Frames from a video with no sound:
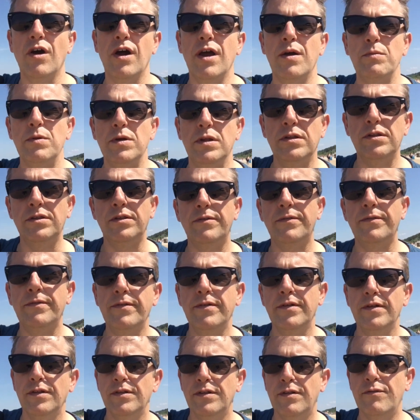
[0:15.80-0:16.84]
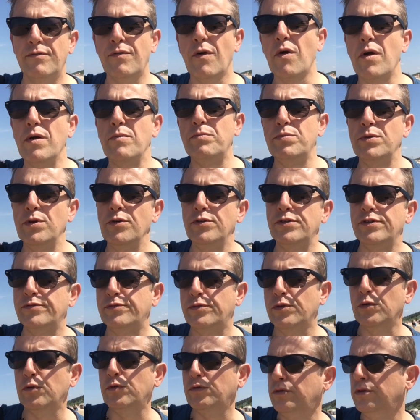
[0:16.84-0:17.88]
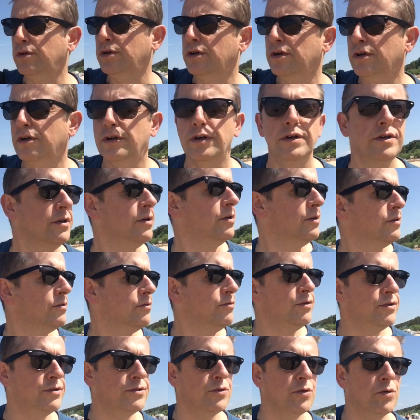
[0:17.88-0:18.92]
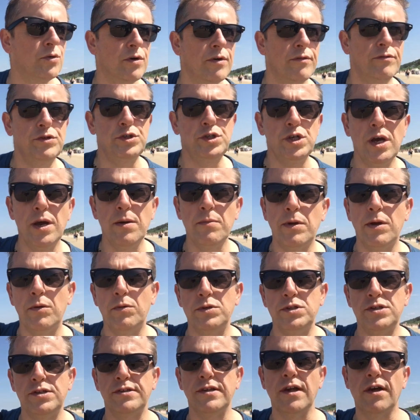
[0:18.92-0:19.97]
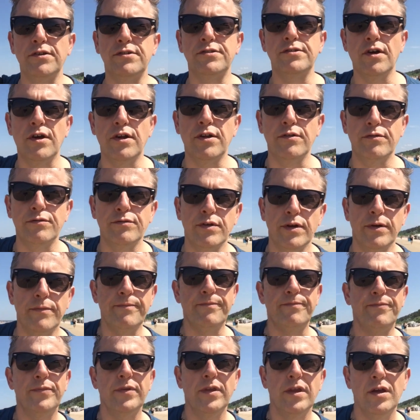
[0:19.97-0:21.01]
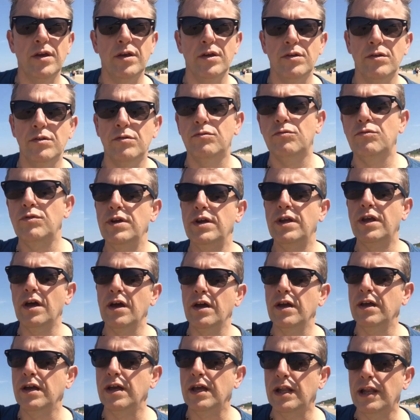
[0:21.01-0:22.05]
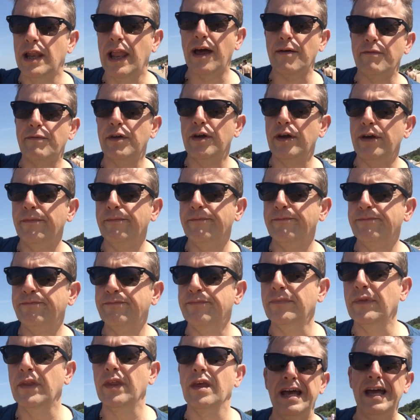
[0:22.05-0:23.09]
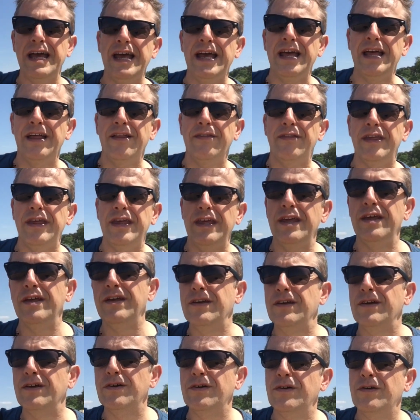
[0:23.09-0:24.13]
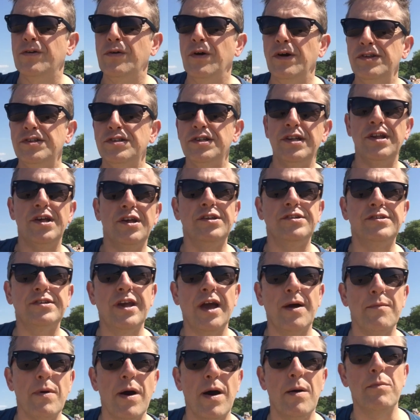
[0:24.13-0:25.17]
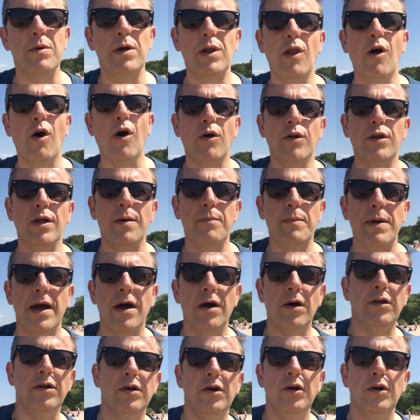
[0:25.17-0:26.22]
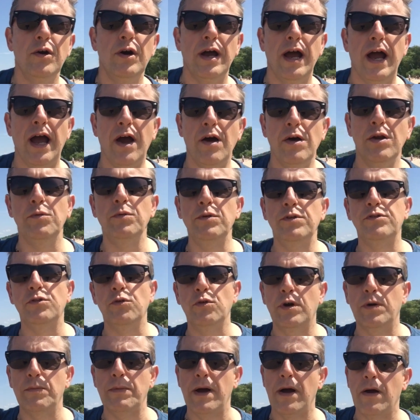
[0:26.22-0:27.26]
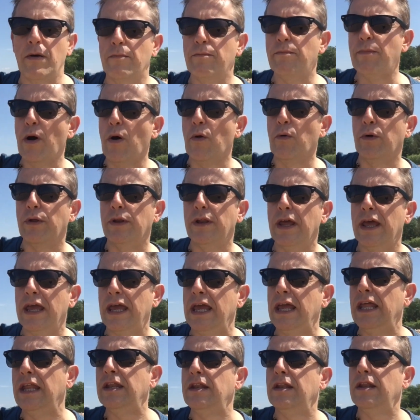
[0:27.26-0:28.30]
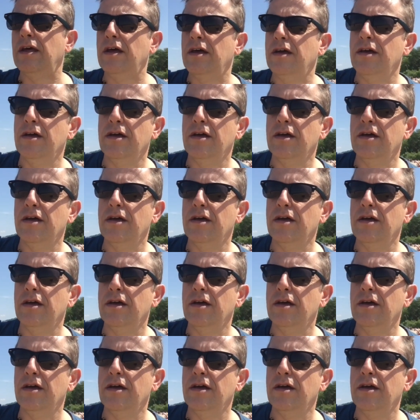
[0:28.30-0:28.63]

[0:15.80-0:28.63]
I am in the very beautiful resort of Jurmala, which is outside of um, Riga in Latvia. The question has come up a lot about how do we talk about Bowen in